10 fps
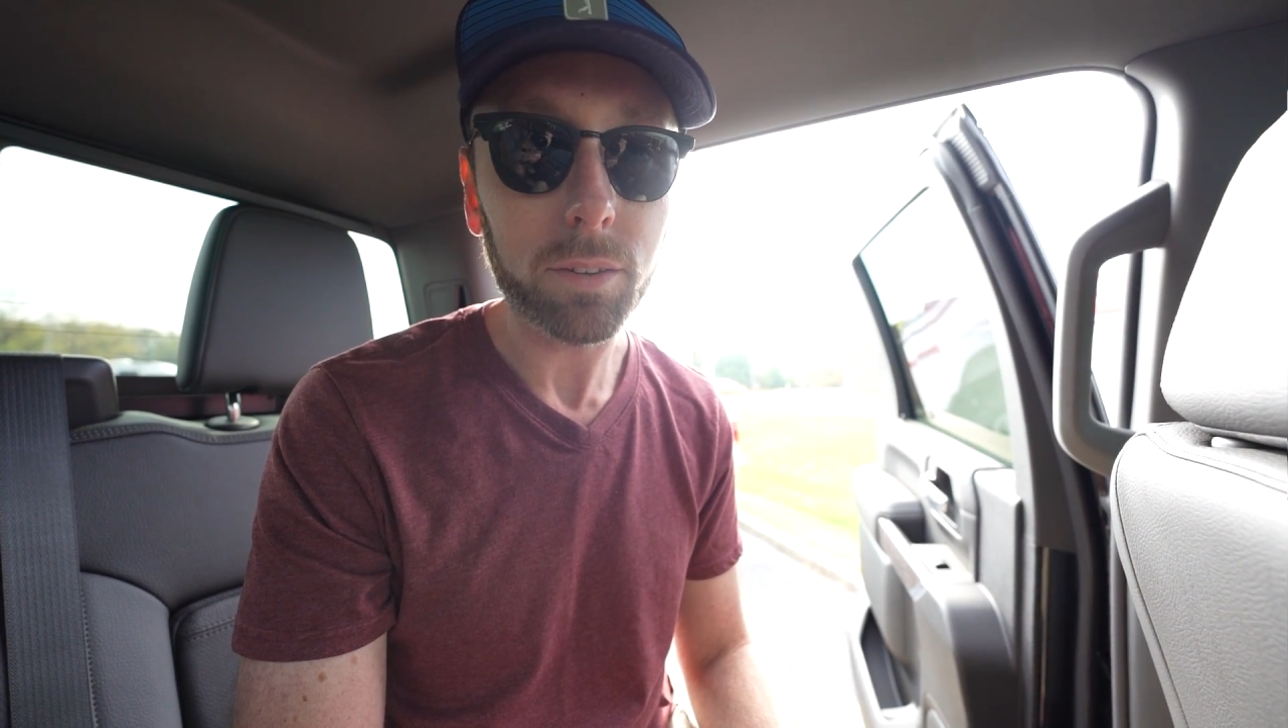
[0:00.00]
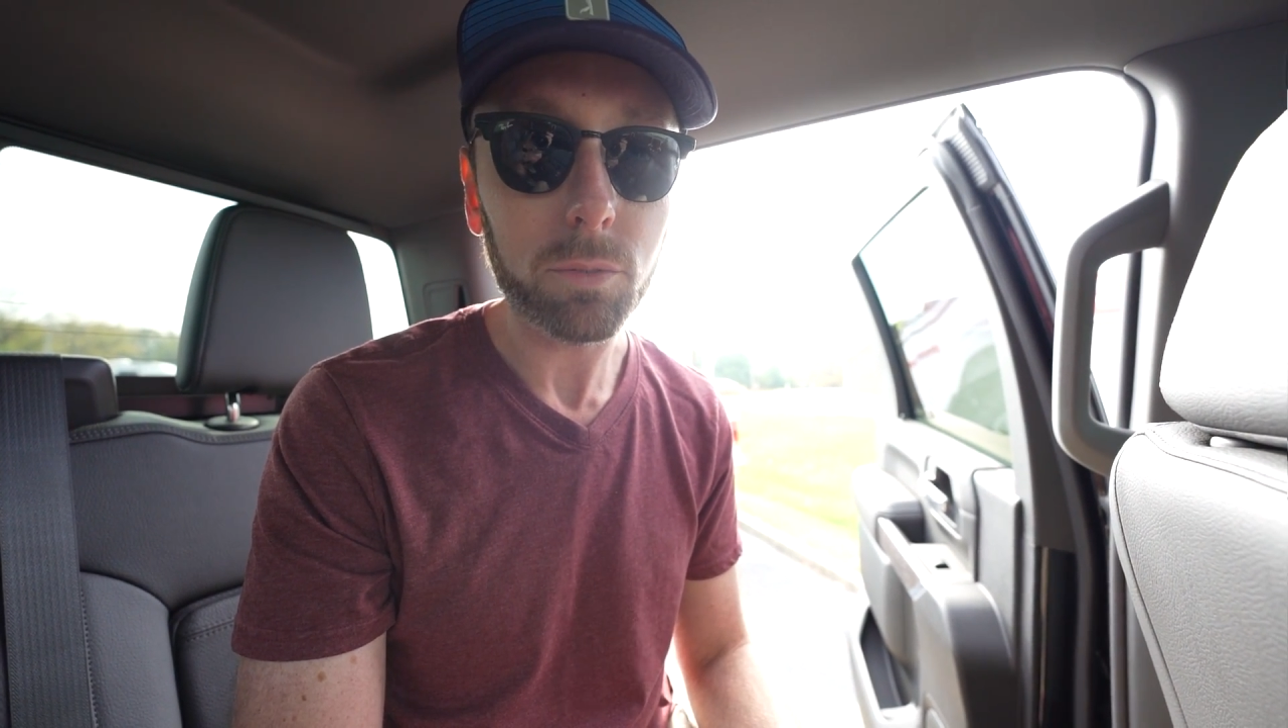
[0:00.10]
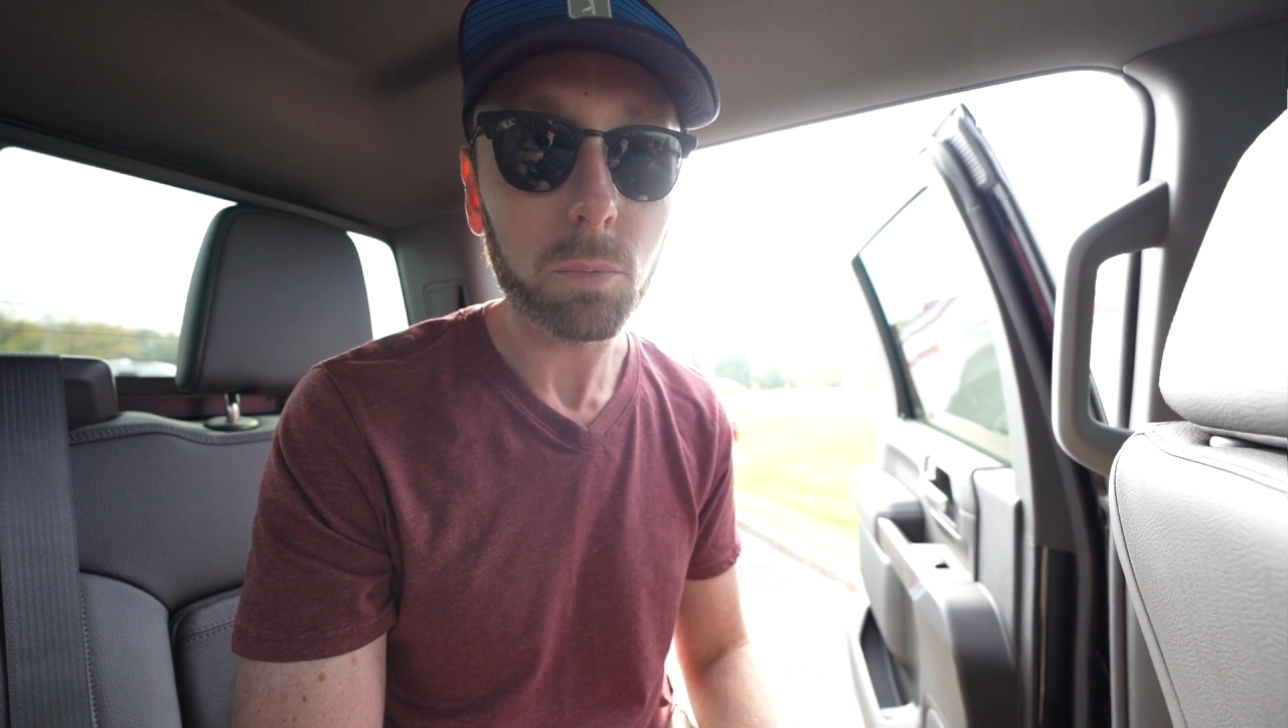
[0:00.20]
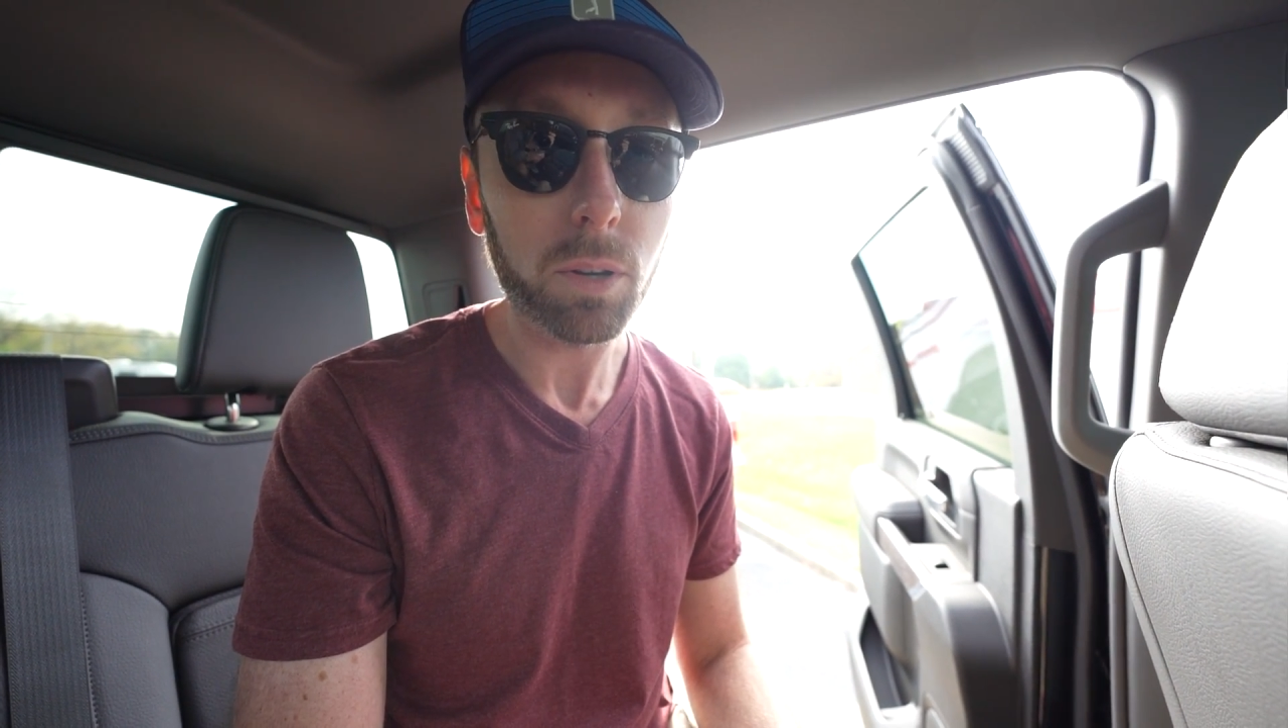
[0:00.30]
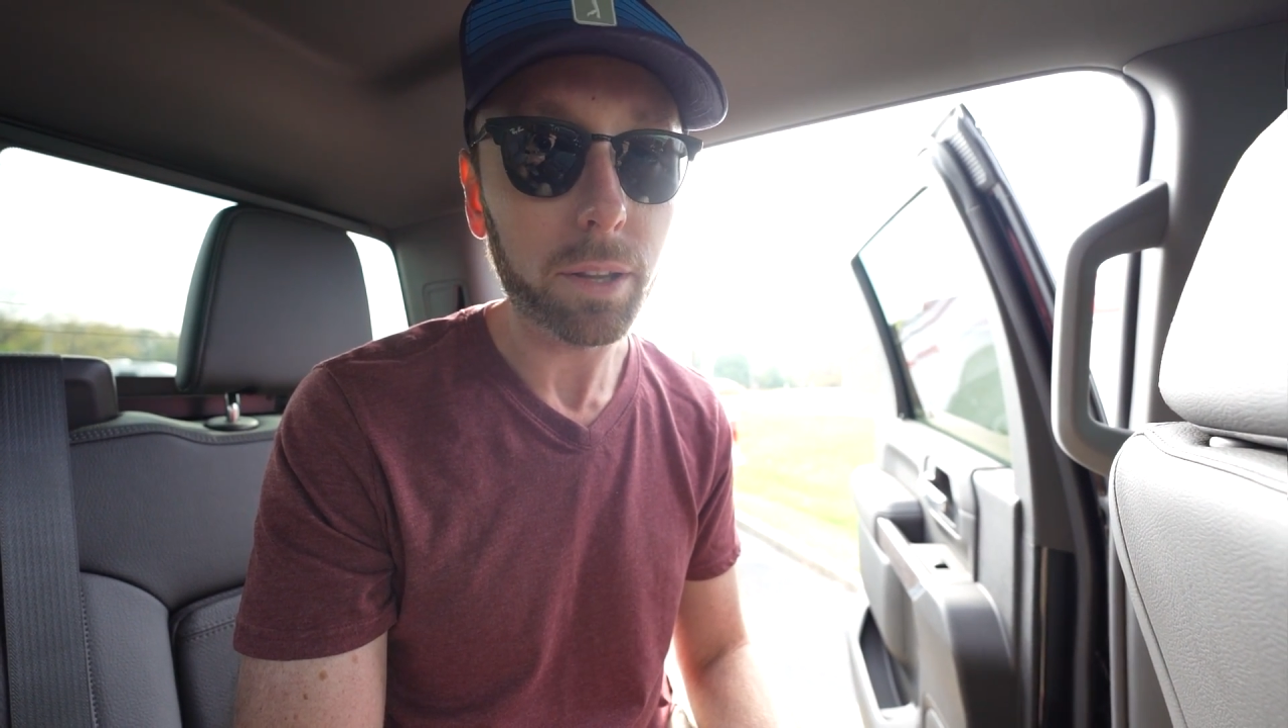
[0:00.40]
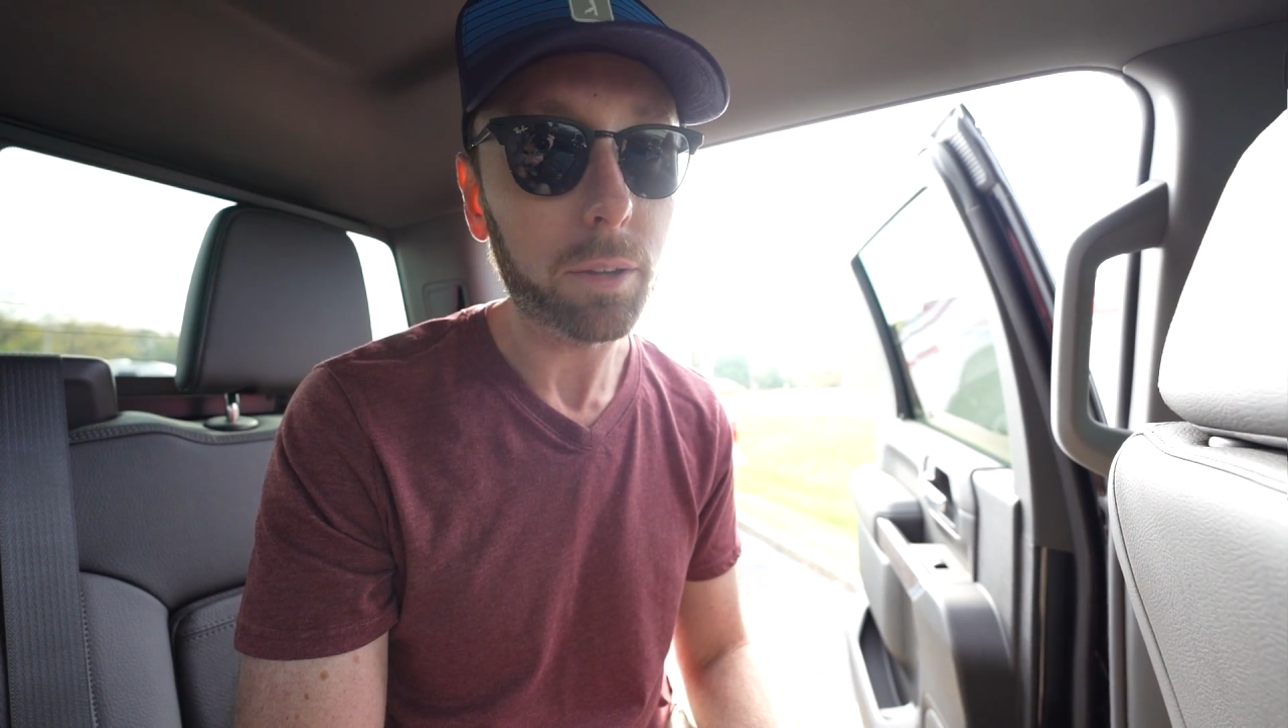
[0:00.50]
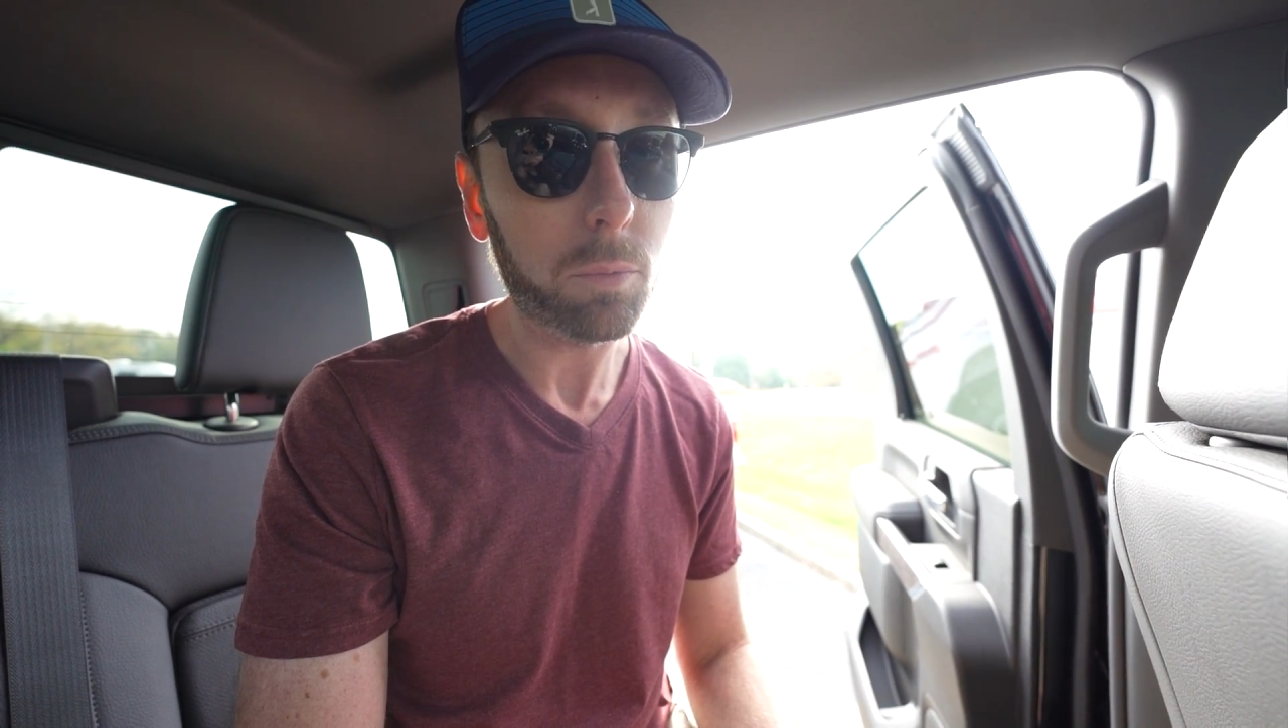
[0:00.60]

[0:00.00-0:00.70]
It's really,